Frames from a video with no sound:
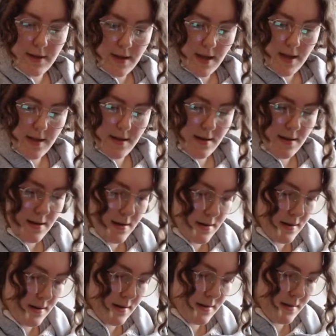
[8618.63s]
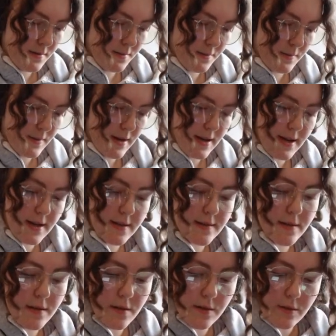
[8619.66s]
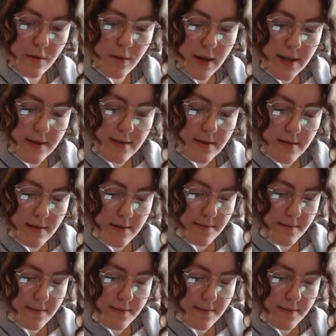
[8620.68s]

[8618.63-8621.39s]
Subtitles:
then where is the doodle quest?